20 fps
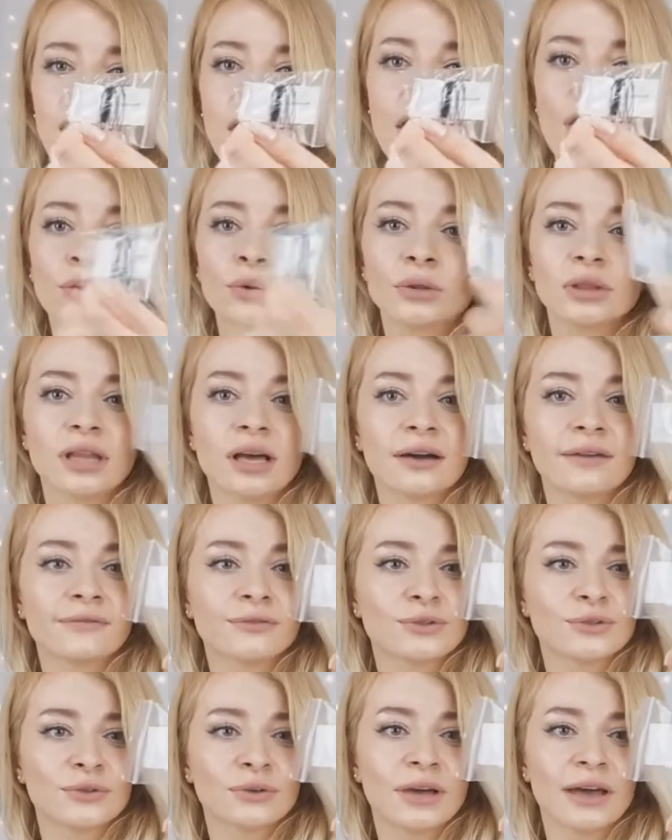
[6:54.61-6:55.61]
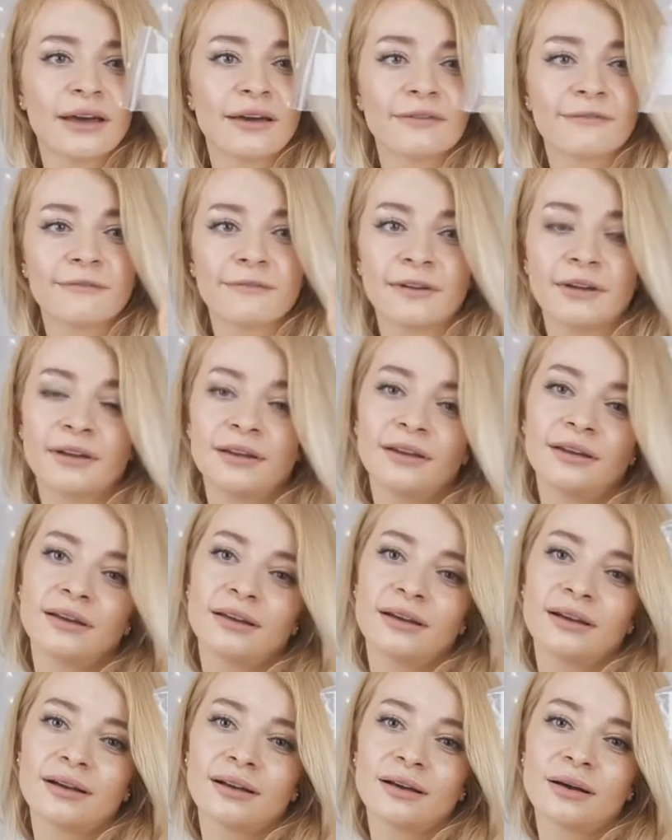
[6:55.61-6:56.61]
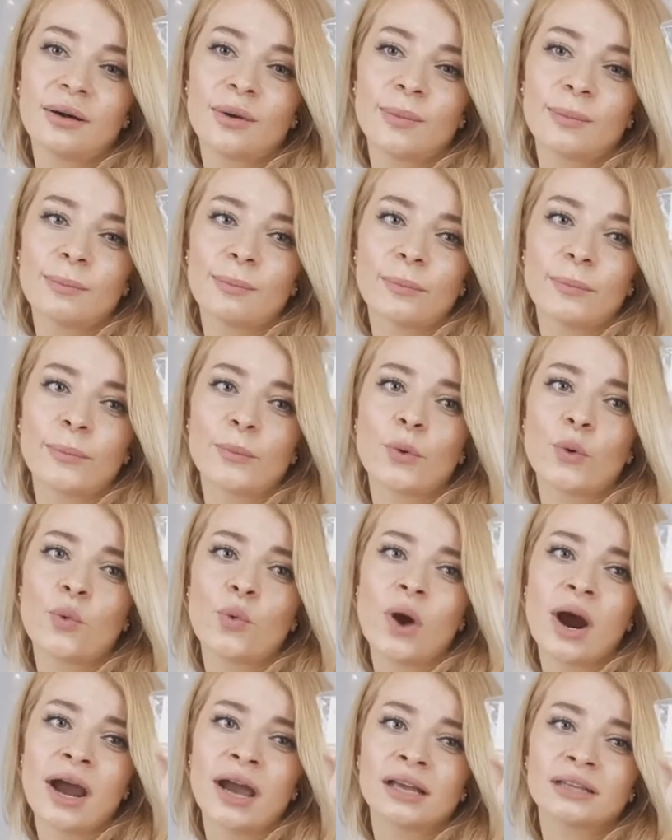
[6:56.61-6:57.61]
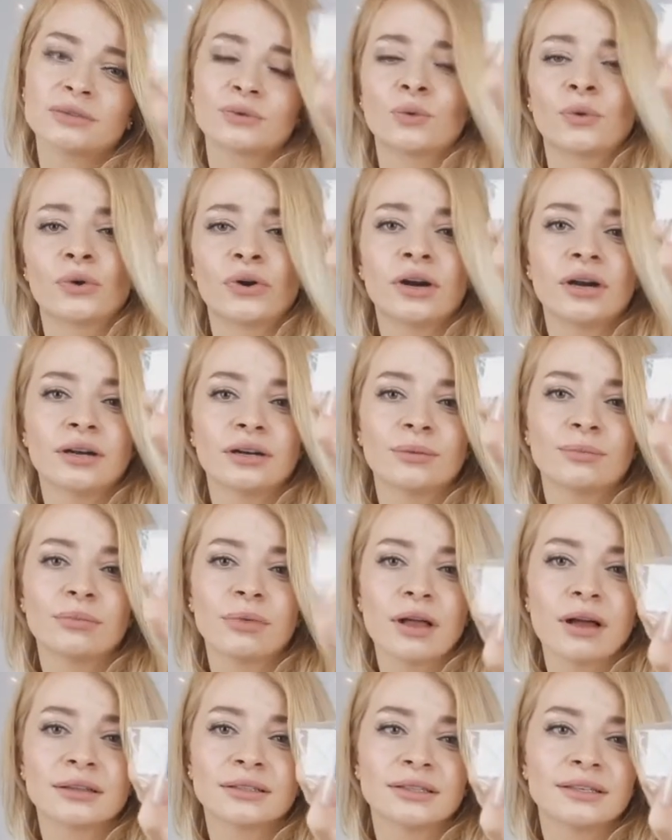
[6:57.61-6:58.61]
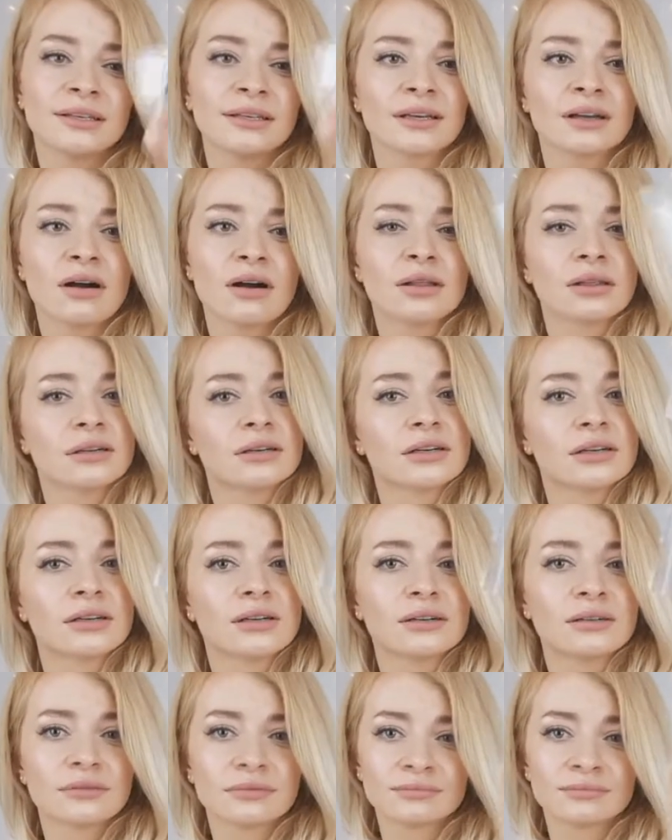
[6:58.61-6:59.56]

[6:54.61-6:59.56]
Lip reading: I would love to have white or blondie color.